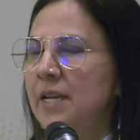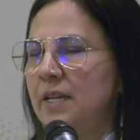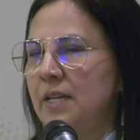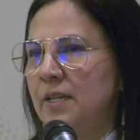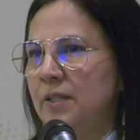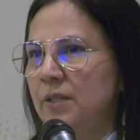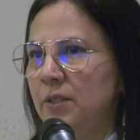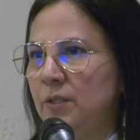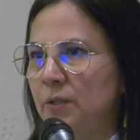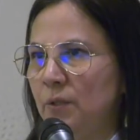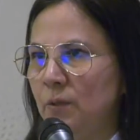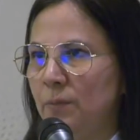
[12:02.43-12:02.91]

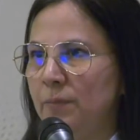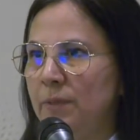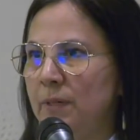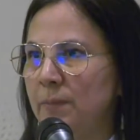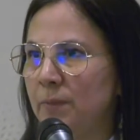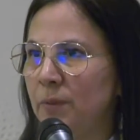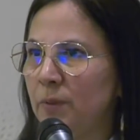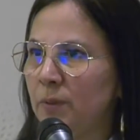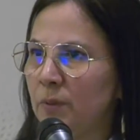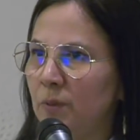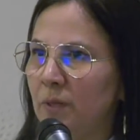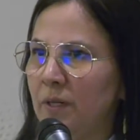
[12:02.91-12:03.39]
And so
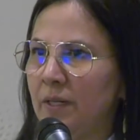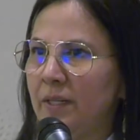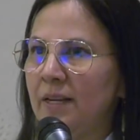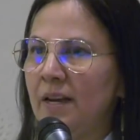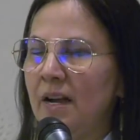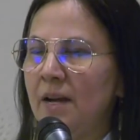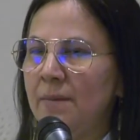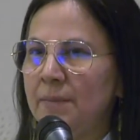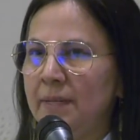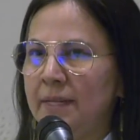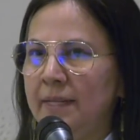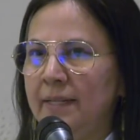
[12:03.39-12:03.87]
people who are
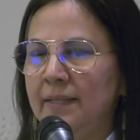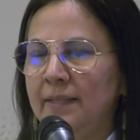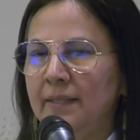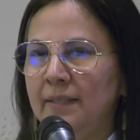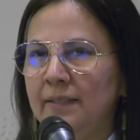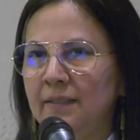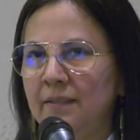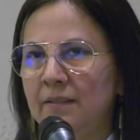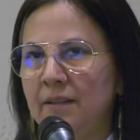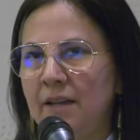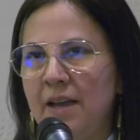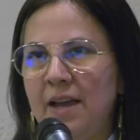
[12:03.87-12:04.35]

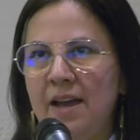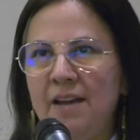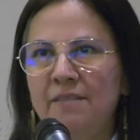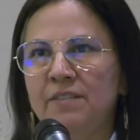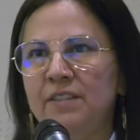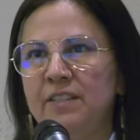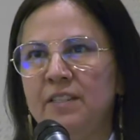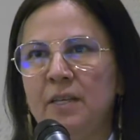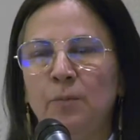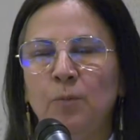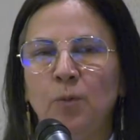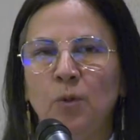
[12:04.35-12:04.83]
coming have
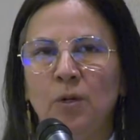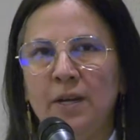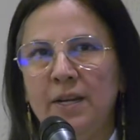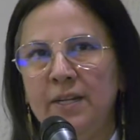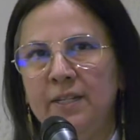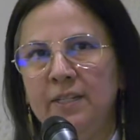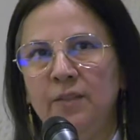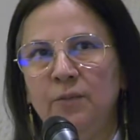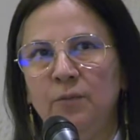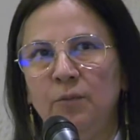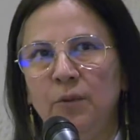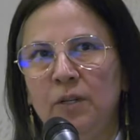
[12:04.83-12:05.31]
somewhere
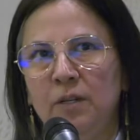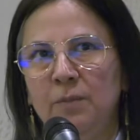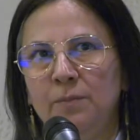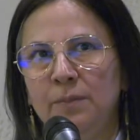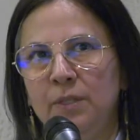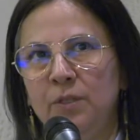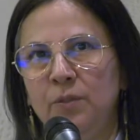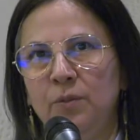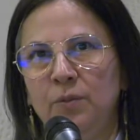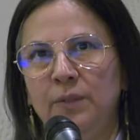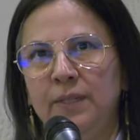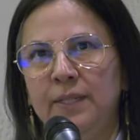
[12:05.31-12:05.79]
anywhere
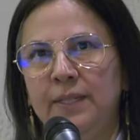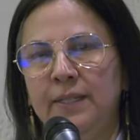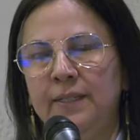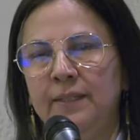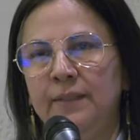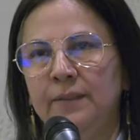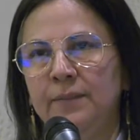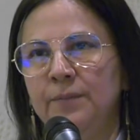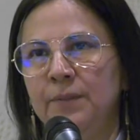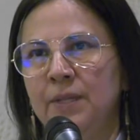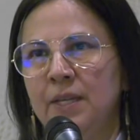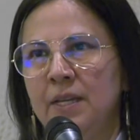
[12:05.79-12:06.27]

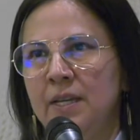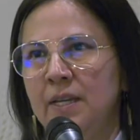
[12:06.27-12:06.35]
between,